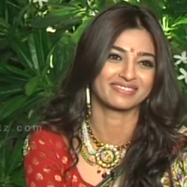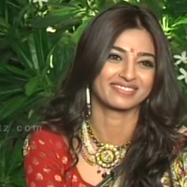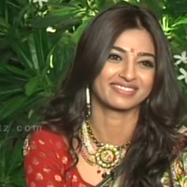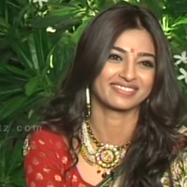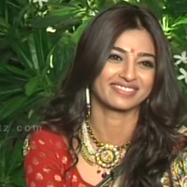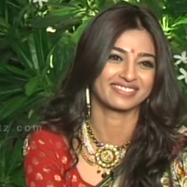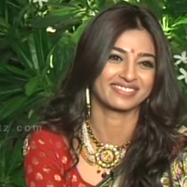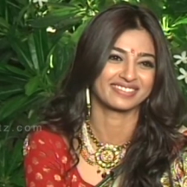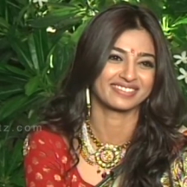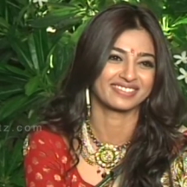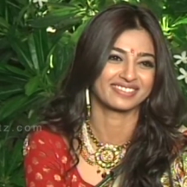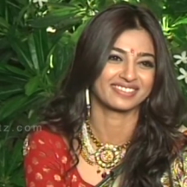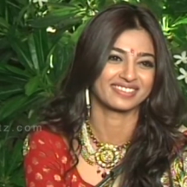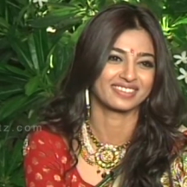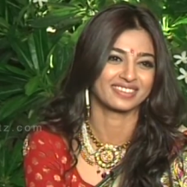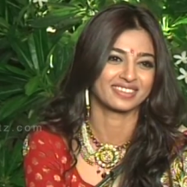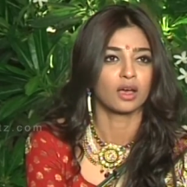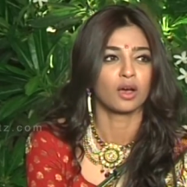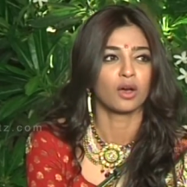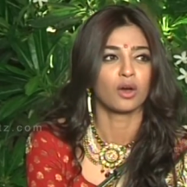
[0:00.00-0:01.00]
How,
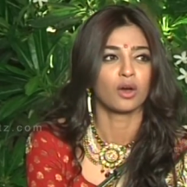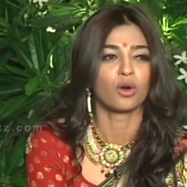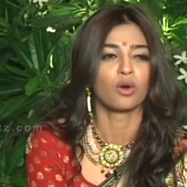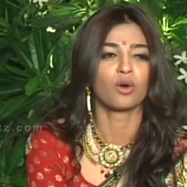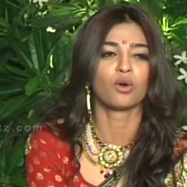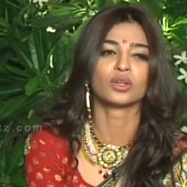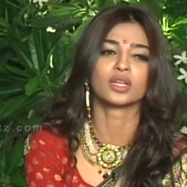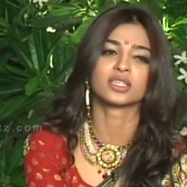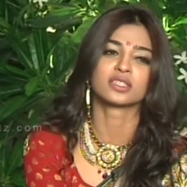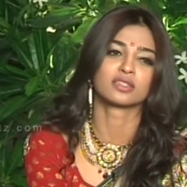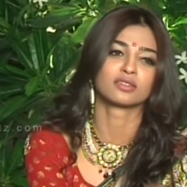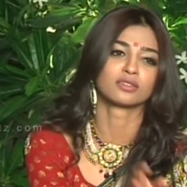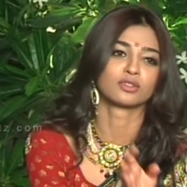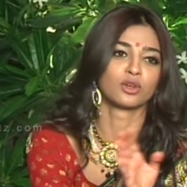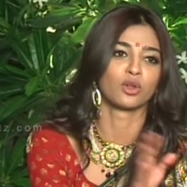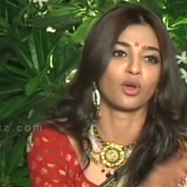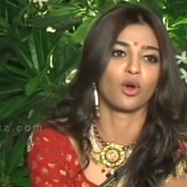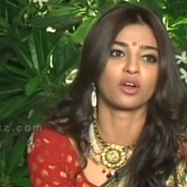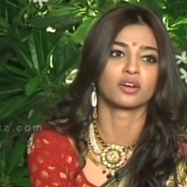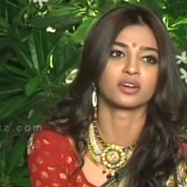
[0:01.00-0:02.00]
how oh, that's Bollywood a
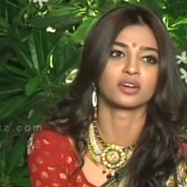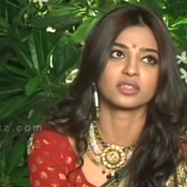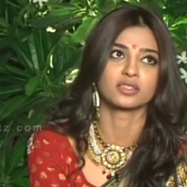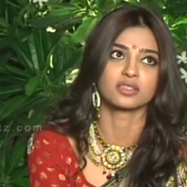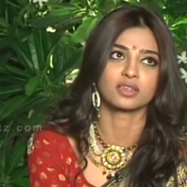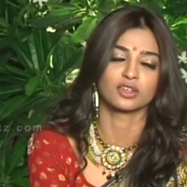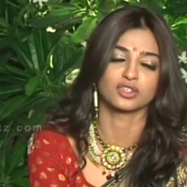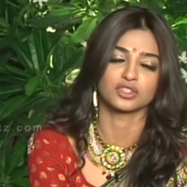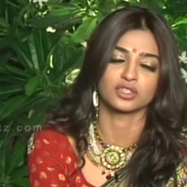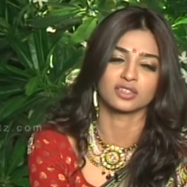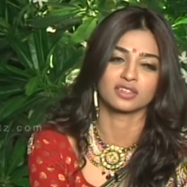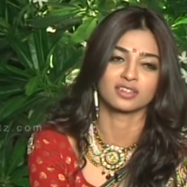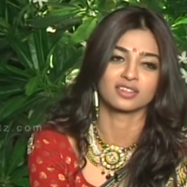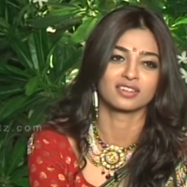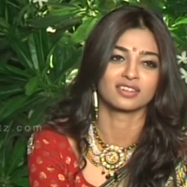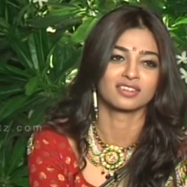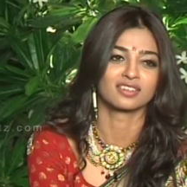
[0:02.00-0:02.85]
long uh, discussion.